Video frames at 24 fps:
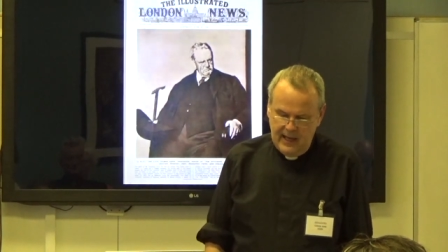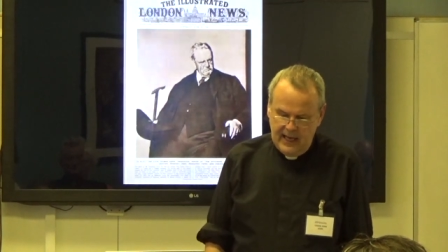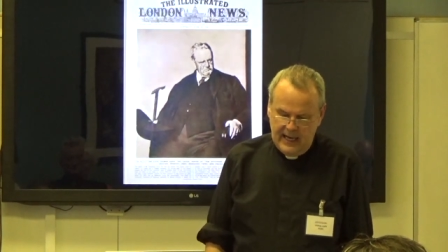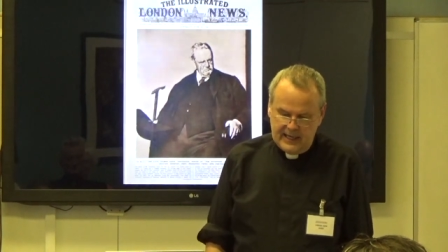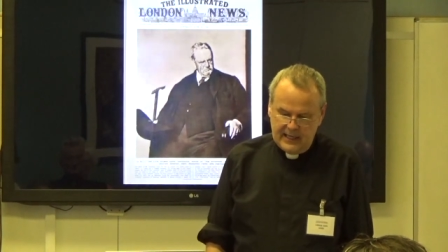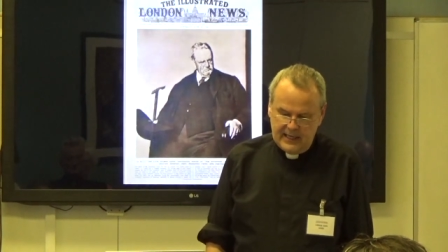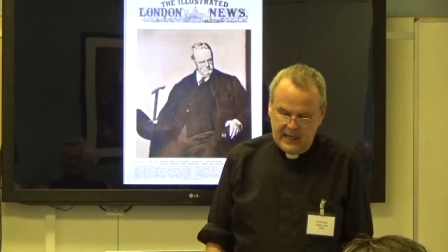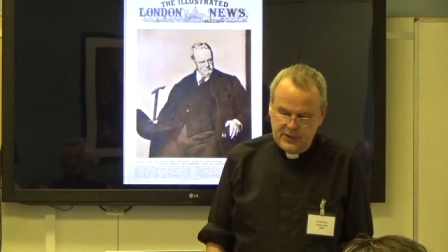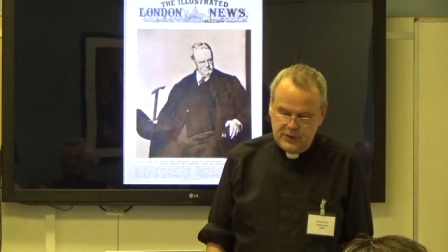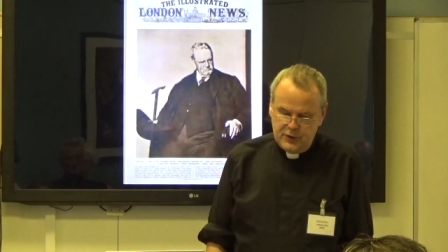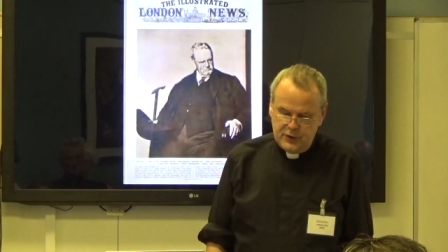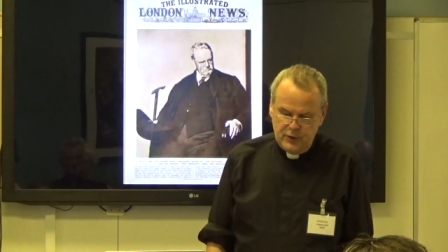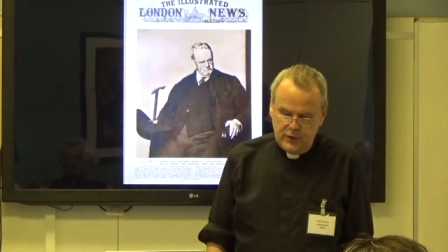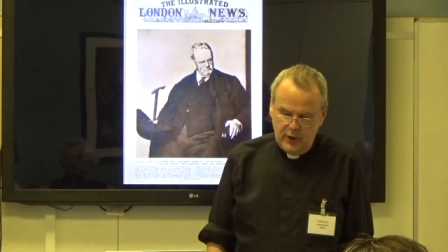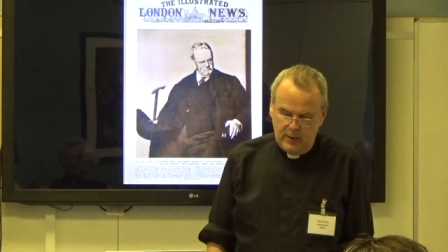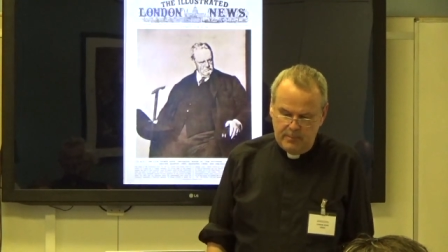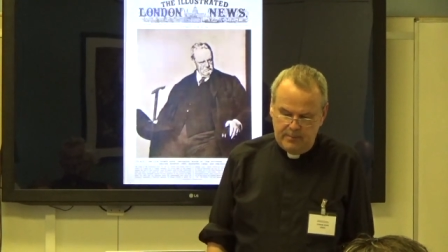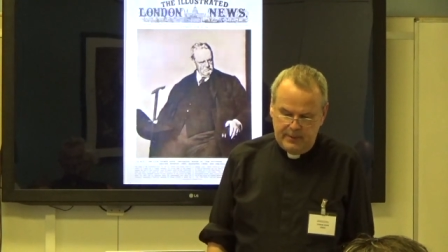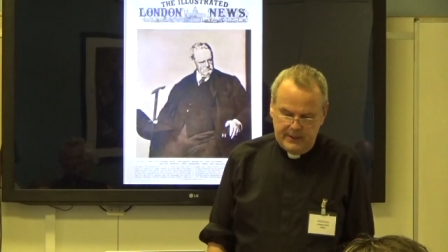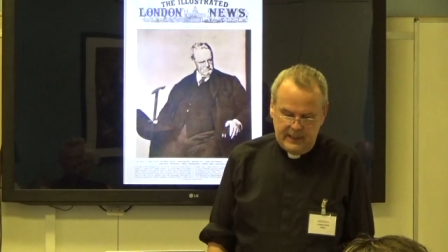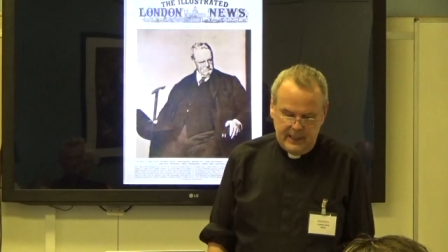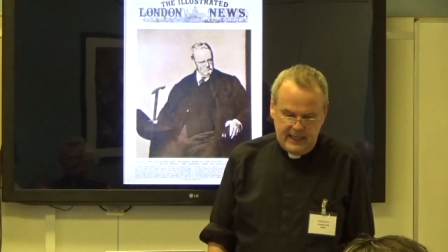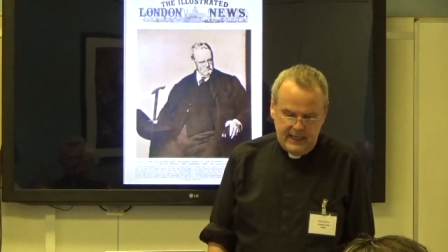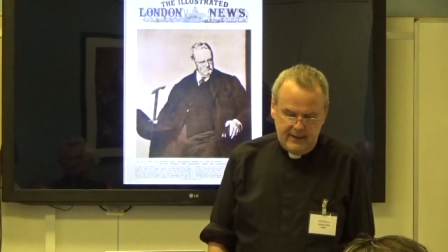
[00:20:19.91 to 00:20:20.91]
And I do not
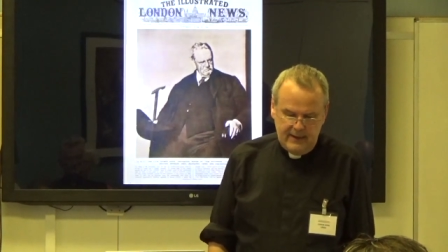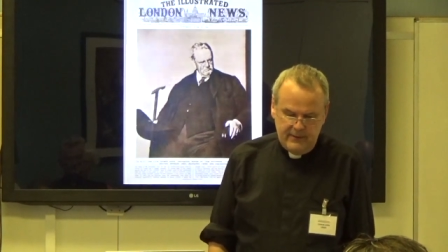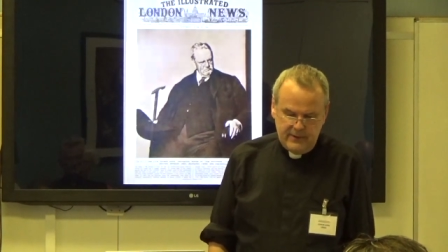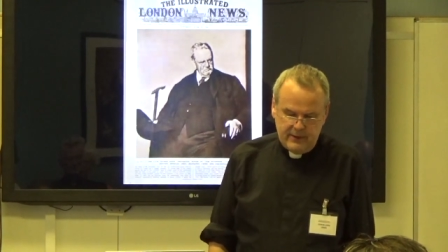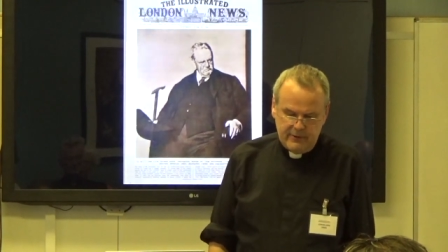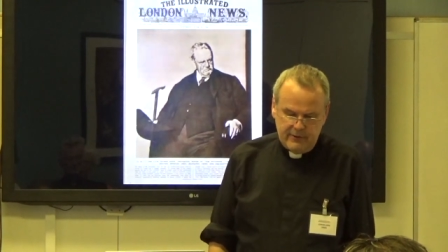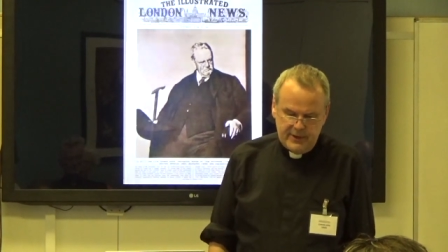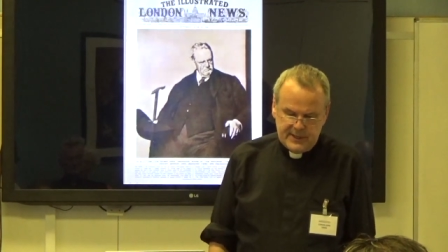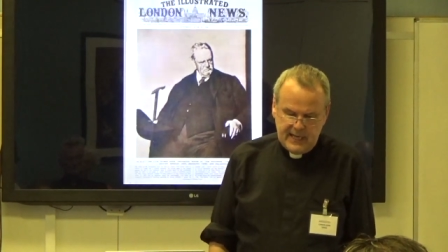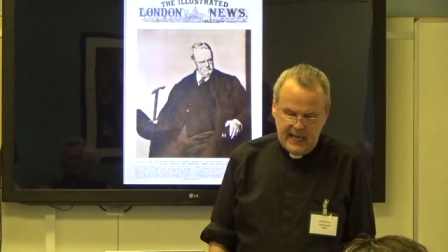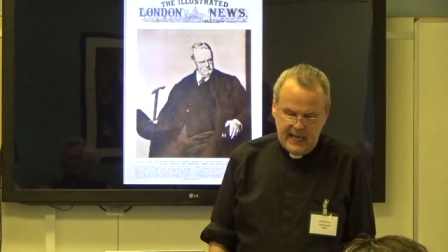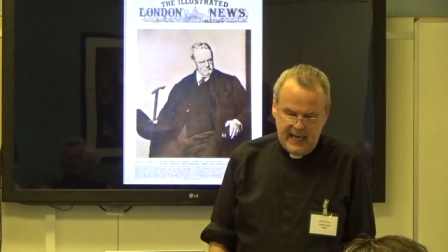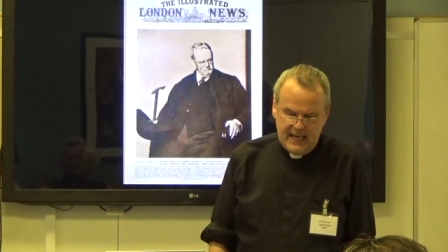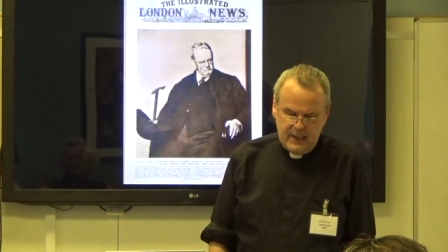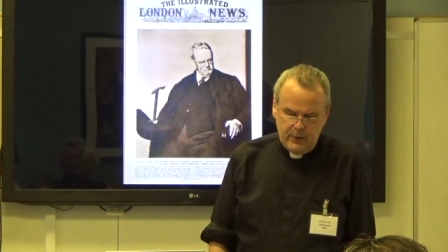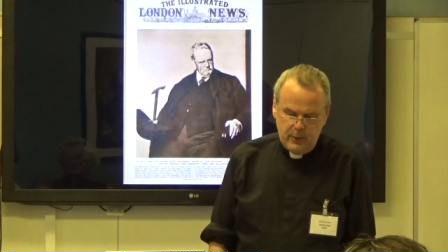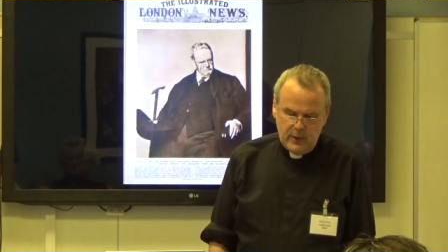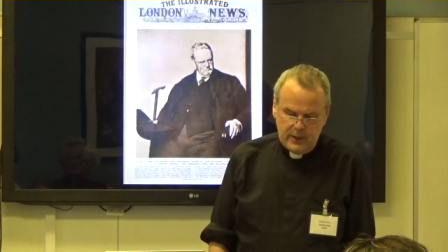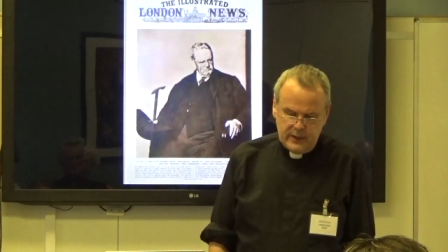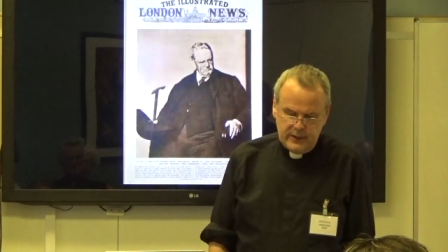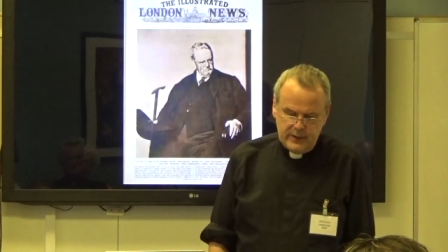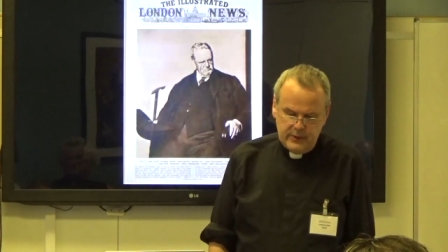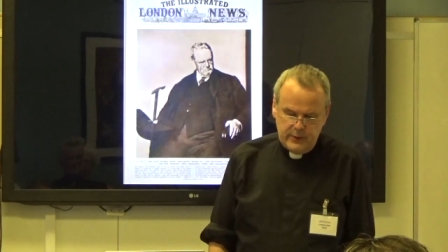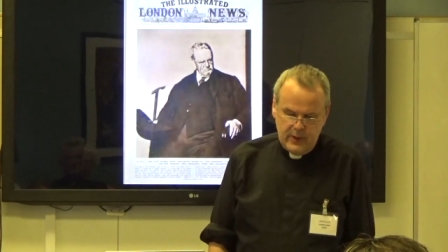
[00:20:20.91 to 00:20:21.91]
believe there is
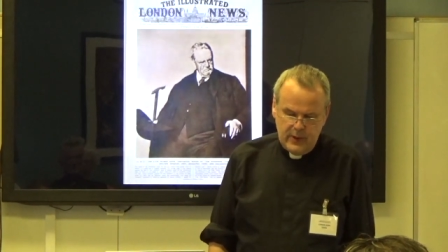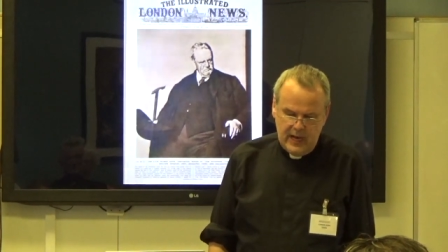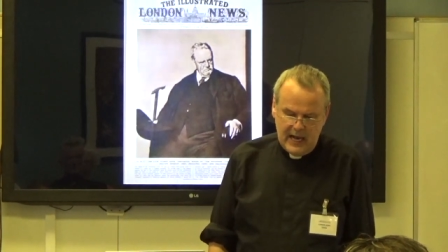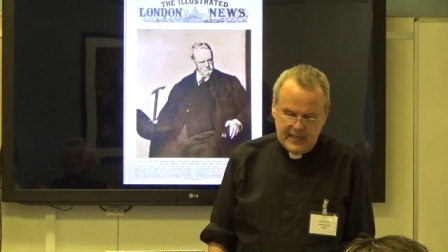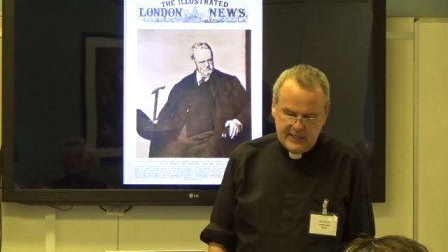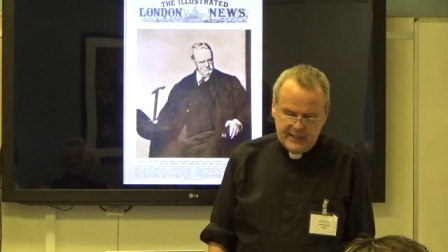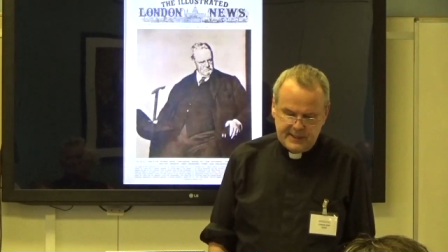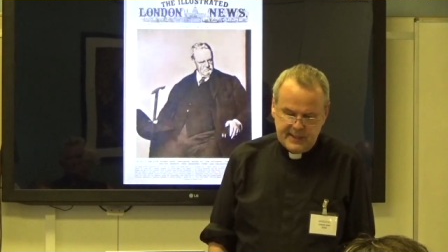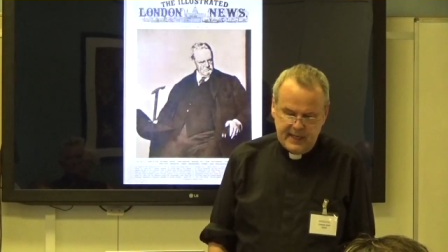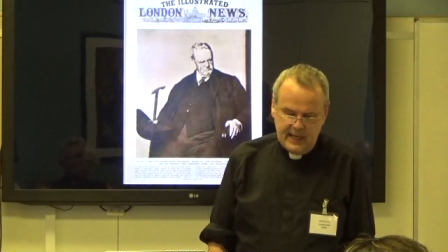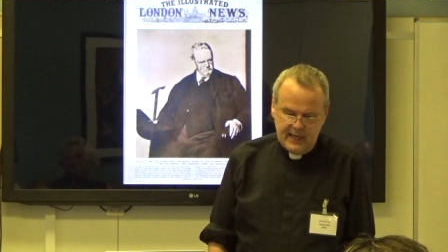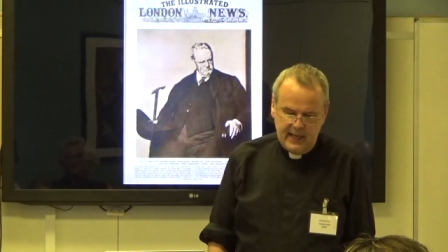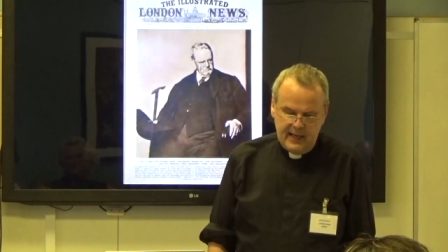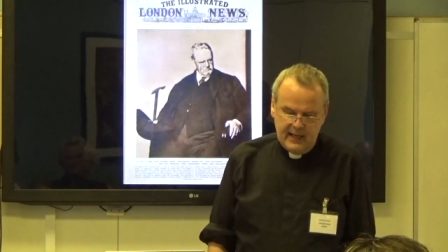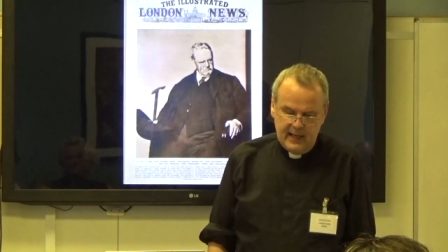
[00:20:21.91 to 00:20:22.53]
anyone who has